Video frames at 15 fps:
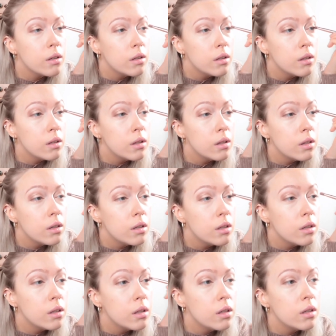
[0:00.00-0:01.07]

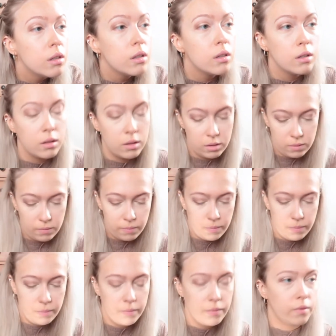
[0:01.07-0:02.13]

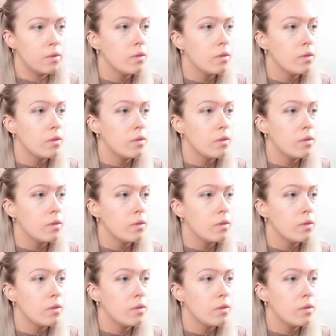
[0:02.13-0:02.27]
Nothing is said.